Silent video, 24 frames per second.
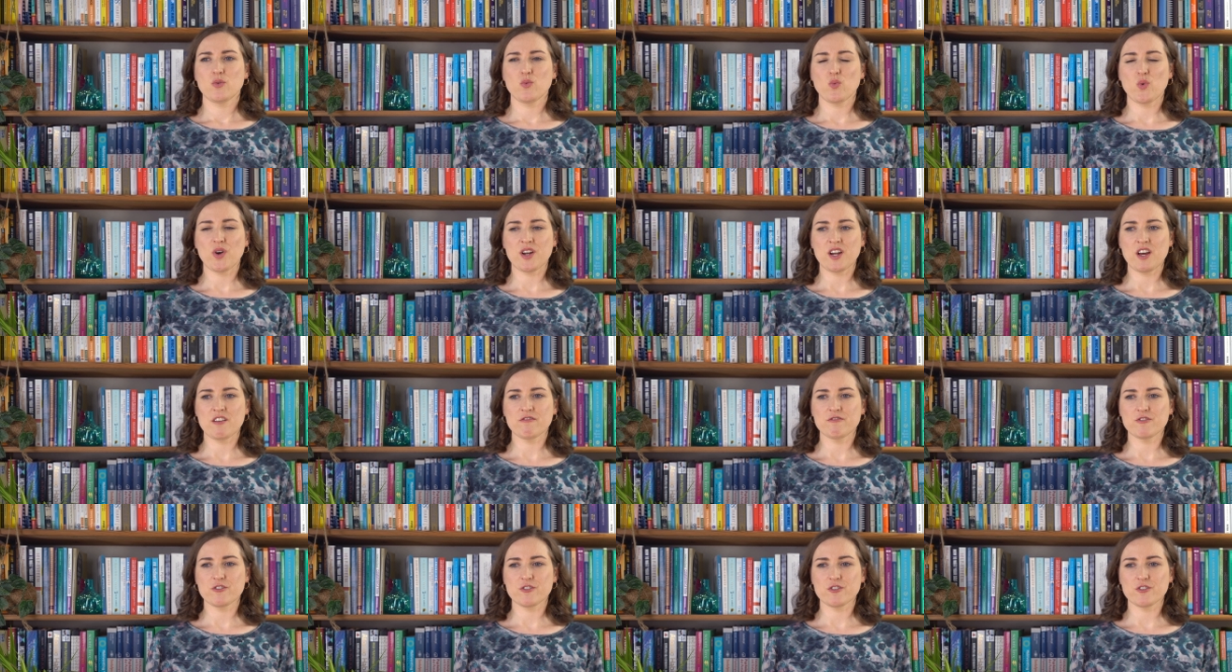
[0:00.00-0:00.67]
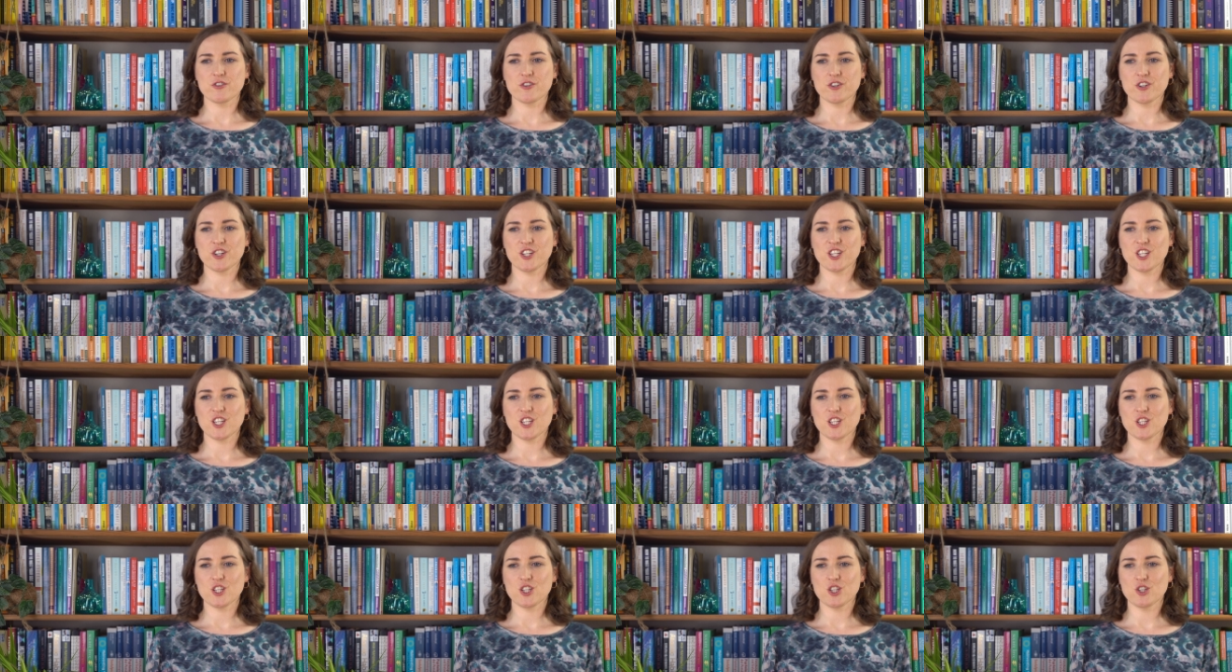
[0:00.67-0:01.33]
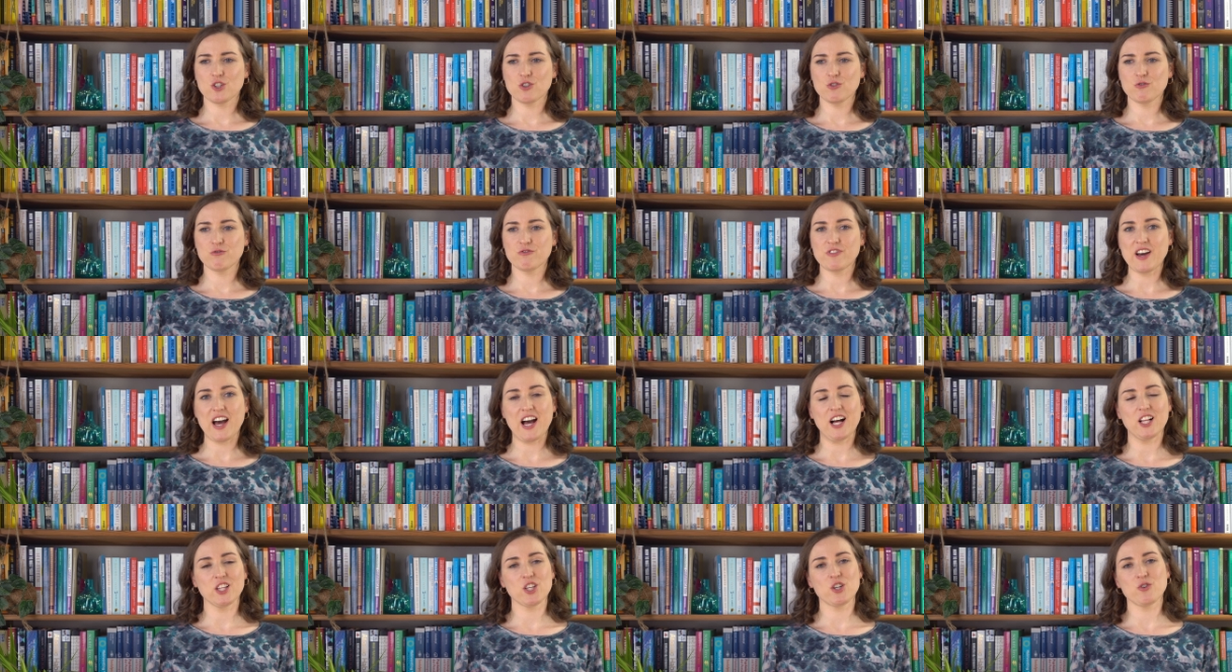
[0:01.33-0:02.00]
whenever you
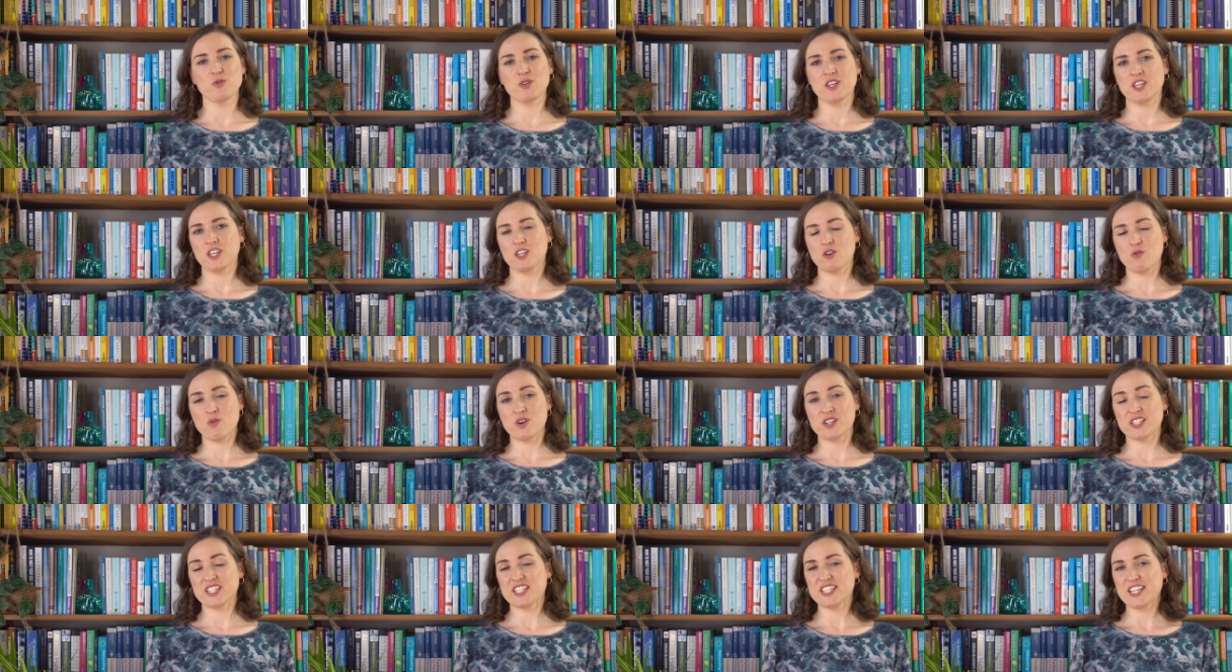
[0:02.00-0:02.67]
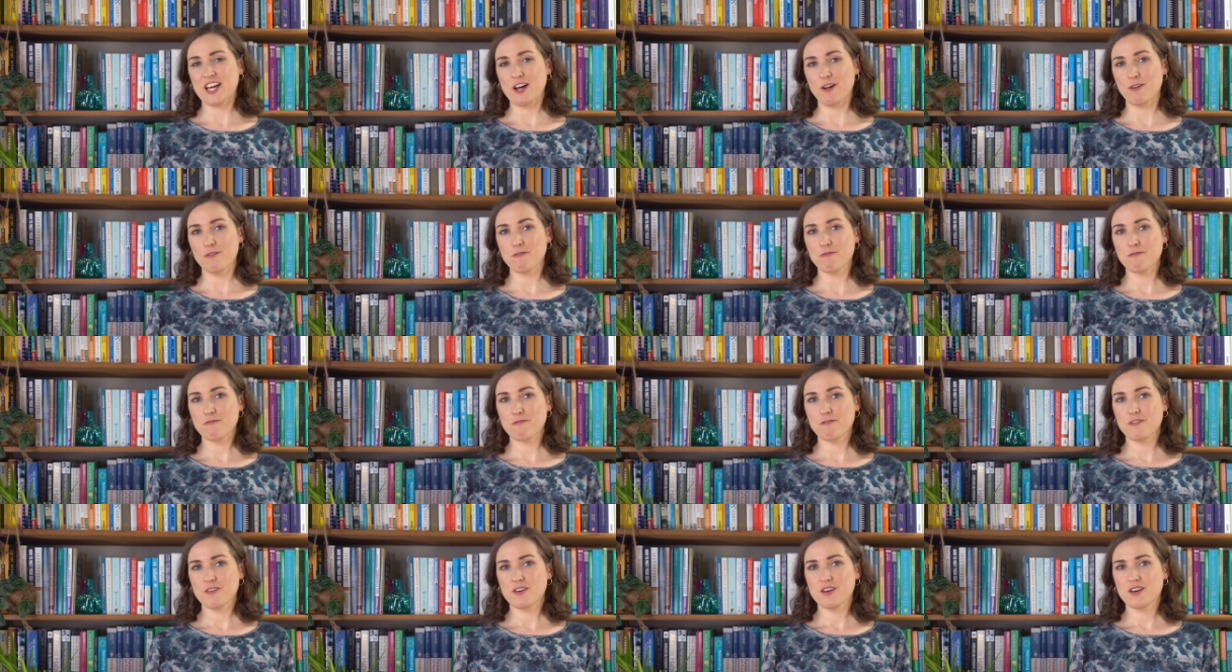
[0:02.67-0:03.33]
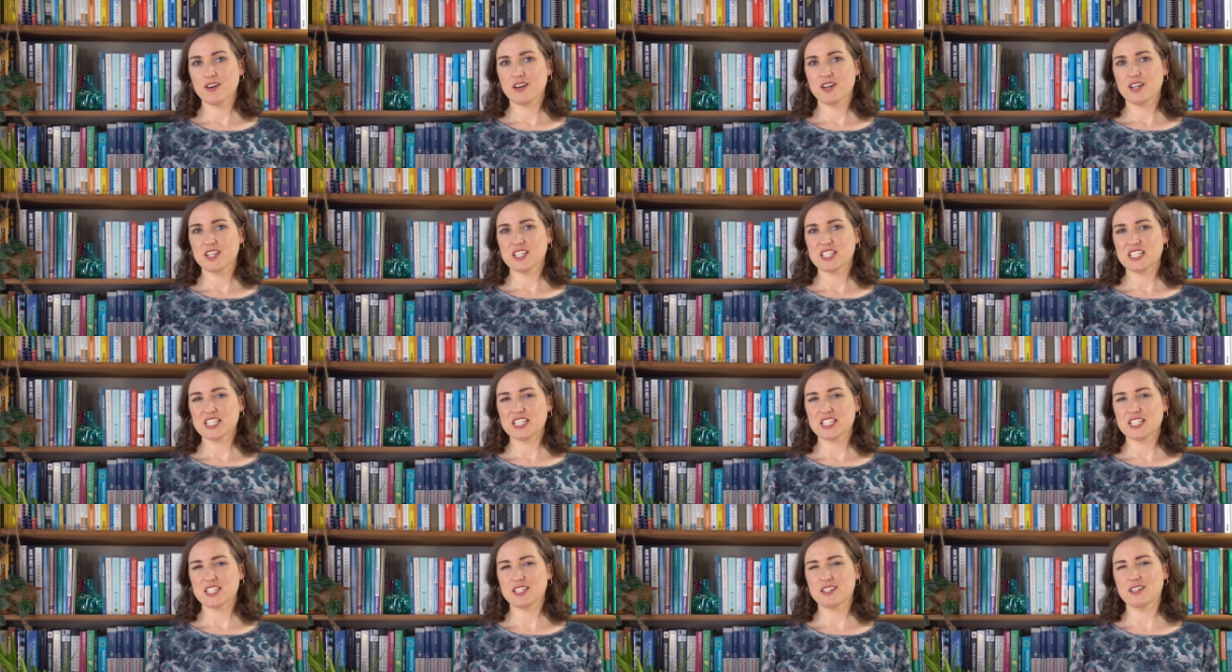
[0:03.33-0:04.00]
valuing yourself
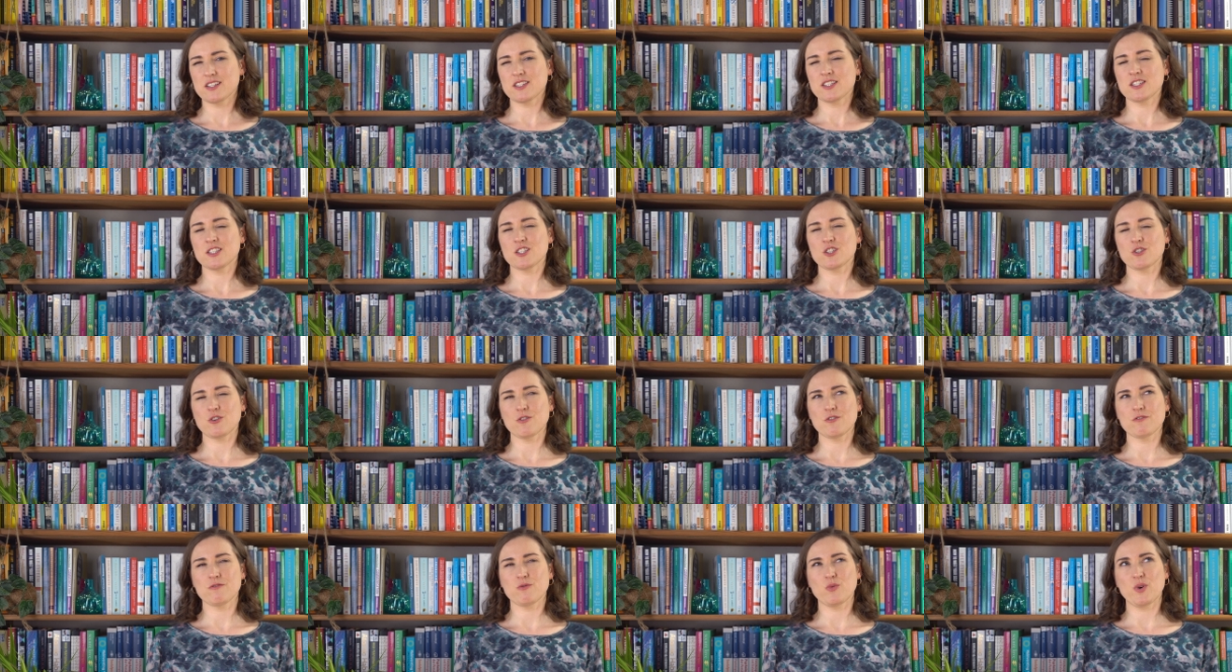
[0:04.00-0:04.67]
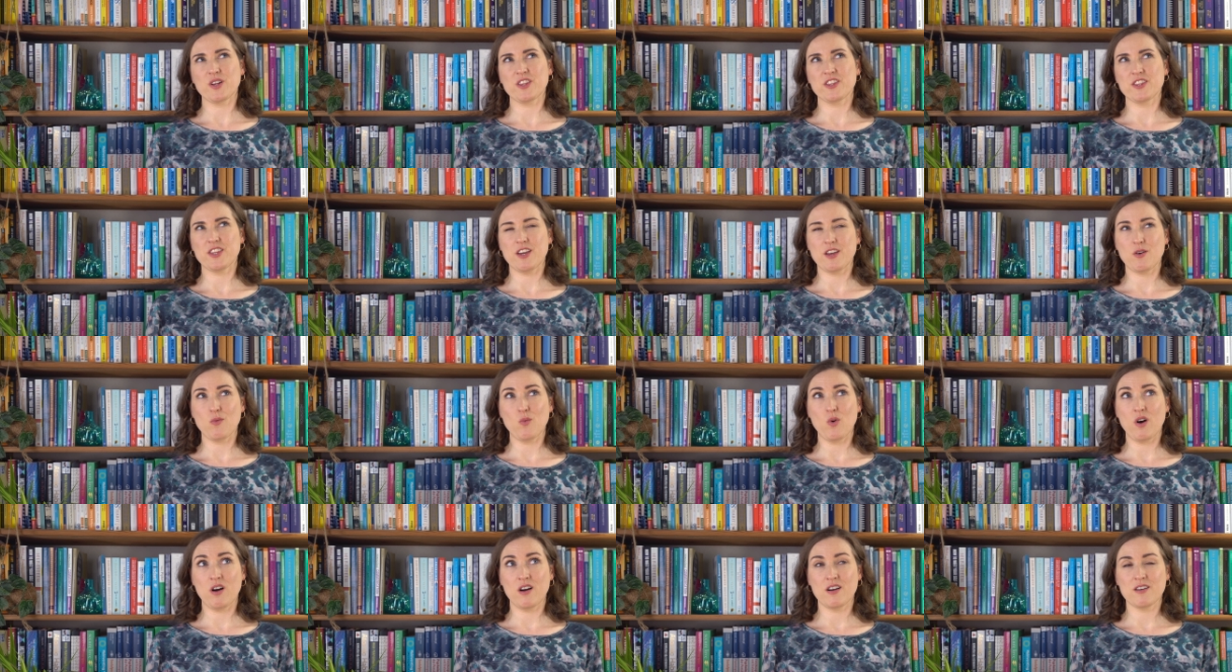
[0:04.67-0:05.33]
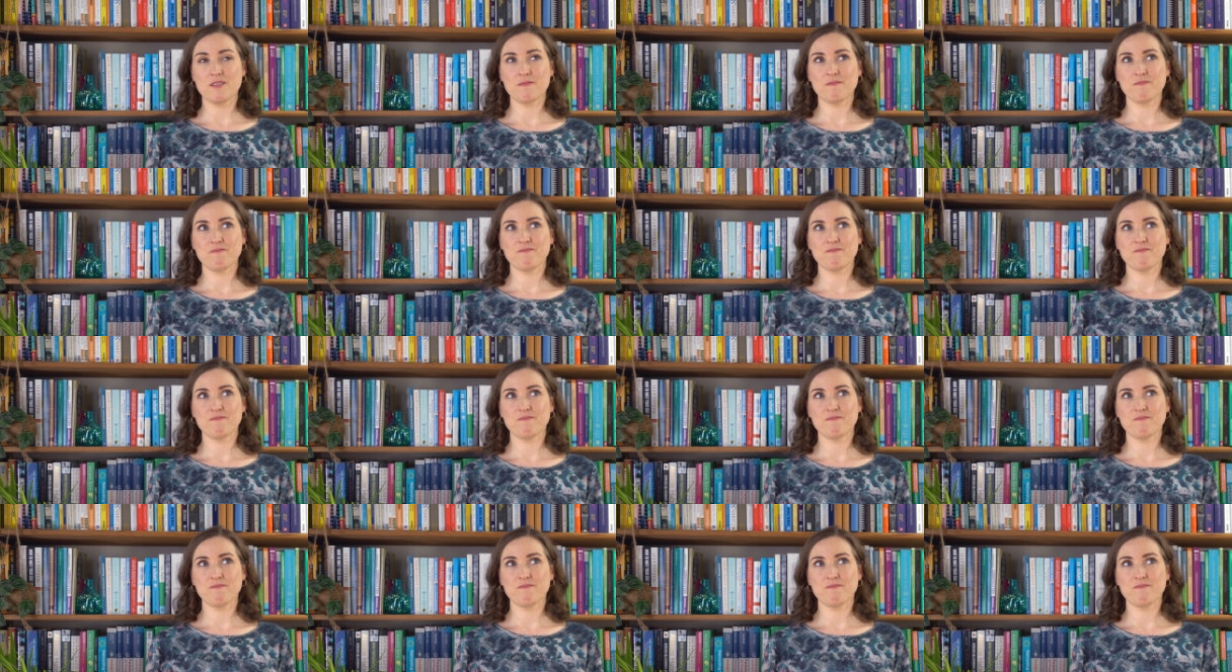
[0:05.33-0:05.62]
doesn't serve what they want.